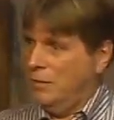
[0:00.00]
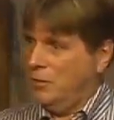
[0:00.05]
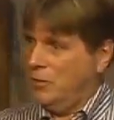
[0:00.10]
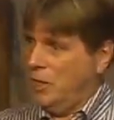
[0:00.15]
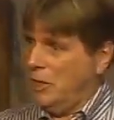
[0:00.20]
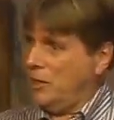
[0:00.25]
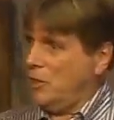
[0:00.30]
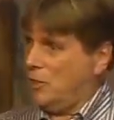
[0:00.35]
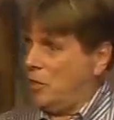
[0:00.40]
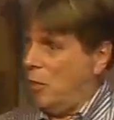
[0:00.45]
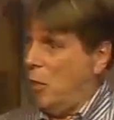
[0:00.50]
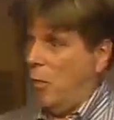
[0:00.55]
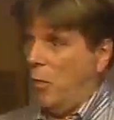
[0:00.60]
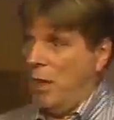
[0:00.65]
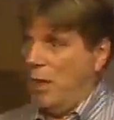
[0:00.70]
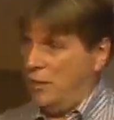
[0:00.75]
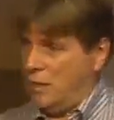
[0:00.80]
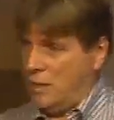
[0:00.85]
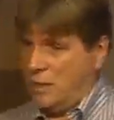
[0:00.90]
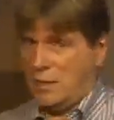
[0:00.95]
Jesus is going,
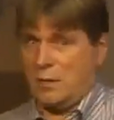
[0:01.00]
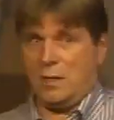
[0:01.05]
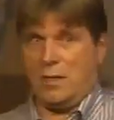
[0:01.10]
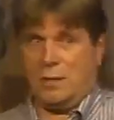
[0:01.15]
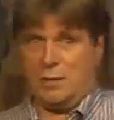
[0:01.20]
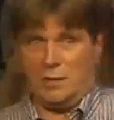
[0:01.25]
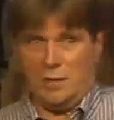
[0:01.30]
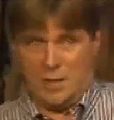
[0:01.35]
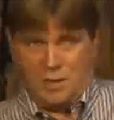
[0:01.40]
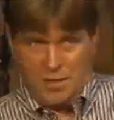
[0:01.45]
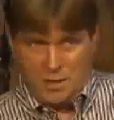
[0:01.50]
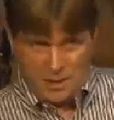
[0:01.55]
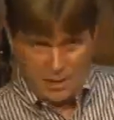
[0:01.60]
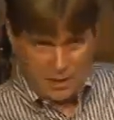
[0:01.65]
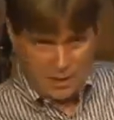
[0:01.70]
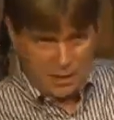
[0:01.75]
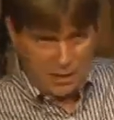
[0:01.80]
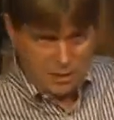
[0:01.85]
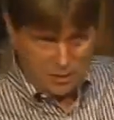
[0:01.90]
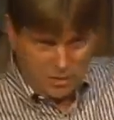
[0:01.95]
wait, this is, a, this is
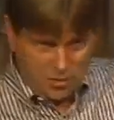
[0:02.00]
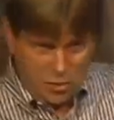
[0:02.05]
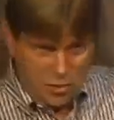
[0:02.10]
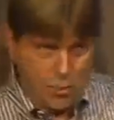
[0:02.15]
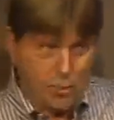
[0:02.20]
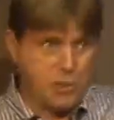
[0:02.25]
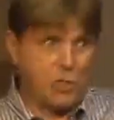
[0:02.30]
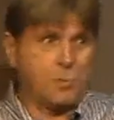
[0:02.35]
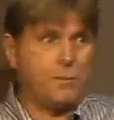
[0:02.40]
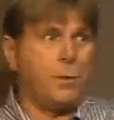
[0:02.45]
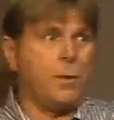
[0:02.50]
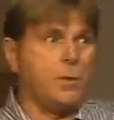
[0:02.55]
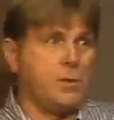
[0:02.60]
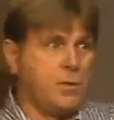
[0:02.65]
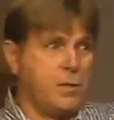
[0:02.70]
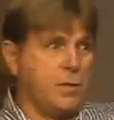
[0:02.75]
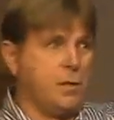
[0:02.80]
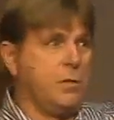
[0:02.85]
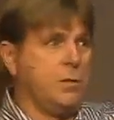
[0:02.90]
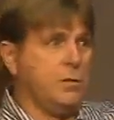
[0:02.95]
a Jewish
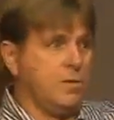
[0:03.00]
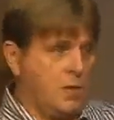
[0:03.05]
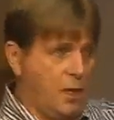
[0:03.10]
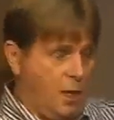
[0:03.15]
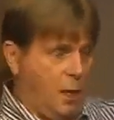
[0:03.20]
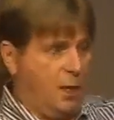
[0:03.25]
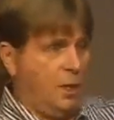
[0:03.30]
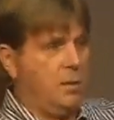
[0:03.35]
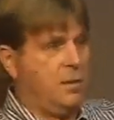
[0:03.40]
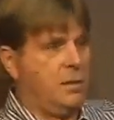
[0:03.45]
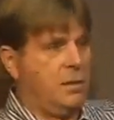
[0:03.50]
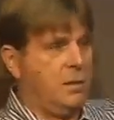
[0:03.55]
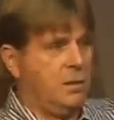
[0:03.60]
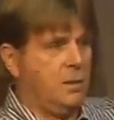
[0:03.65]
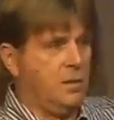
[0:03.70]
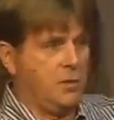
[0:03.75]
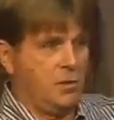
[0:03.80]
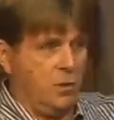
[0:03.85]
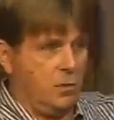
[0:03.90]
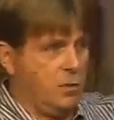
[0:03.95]
person who tithed,
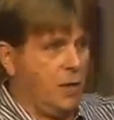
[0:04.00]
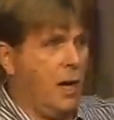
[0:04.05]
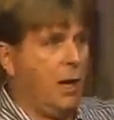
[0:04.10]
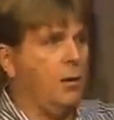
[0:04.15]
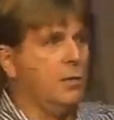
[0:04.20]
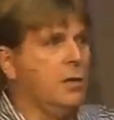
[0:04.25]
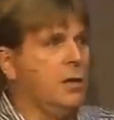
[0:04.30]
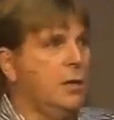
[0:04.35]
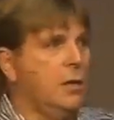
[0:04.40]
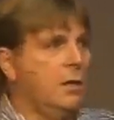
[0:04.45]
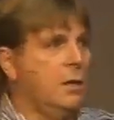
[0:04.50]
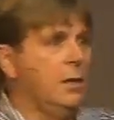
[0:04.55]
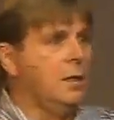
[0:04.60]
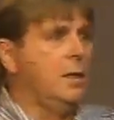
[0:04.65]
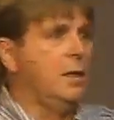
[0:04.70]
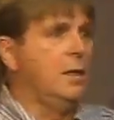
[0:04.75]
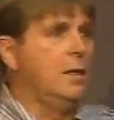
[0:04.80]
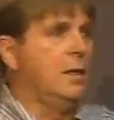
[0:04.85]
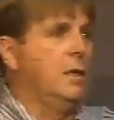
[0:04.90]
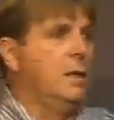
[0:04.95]
there's no doubt,
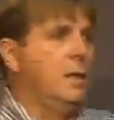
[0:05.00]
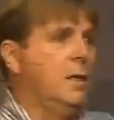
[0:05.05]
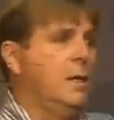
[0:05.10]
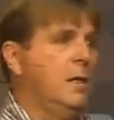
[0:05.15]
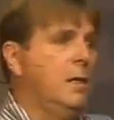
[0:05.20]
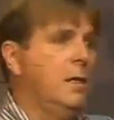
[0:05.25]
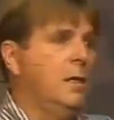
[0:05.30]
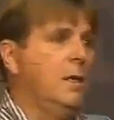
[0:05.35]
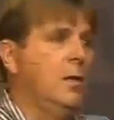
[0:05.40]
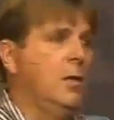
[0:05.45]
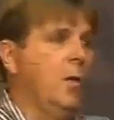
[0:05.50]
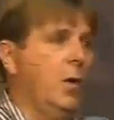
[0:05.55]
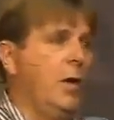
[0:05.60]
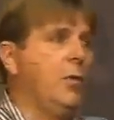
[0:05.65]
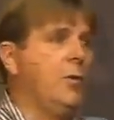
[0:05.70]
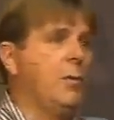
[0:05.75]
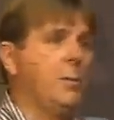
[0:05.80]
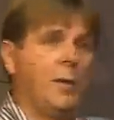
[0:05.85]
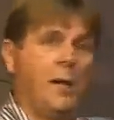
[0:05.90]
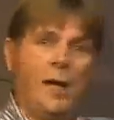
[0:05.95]
or
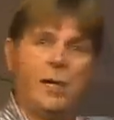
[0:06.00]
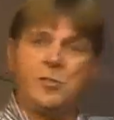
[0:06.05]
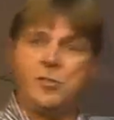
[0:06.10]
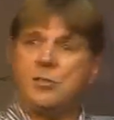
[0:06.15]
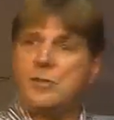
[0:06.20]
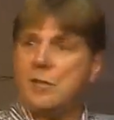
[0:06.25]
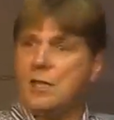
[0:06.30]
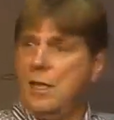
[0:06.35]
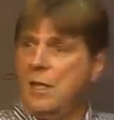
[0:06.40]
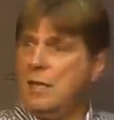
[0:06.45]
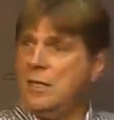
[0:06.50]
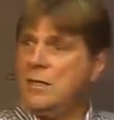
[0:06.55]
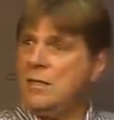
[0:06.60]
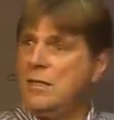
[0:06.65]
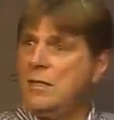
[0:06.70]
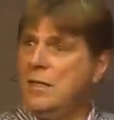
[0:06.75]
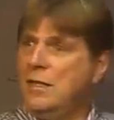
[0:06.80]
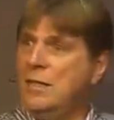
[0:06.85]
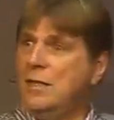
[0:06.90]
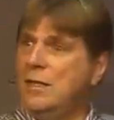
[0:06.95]
he would have been
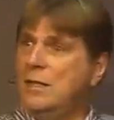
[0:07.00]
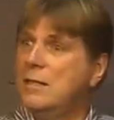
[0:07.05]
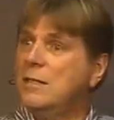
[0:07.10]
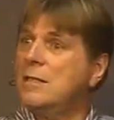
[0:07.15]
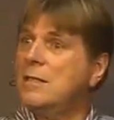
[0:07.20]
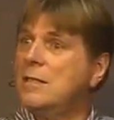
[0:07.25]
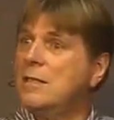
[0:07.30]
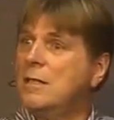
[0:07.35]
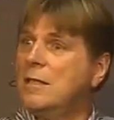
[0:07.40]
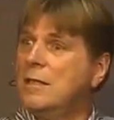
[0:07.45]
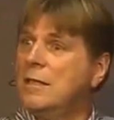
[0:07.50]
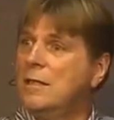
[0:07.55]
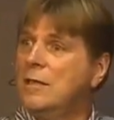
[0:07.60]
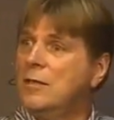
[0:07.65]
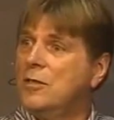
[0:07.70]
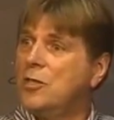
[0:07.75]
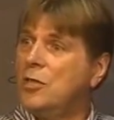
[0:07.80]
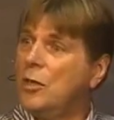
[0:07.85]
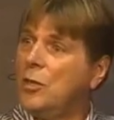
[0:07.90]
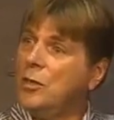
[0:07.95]
ostracized in his
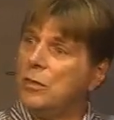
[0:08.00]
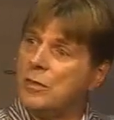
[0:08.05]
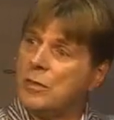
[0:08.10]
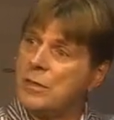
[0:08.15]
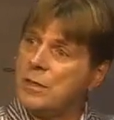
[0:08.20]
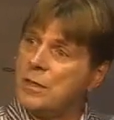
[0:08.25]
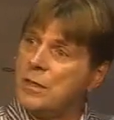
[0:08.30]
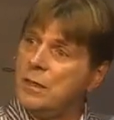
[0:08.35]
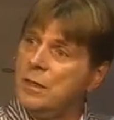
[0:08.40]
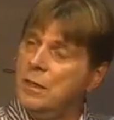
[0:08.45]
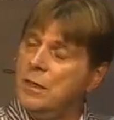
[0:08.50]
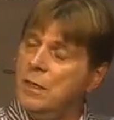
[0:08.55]
circles.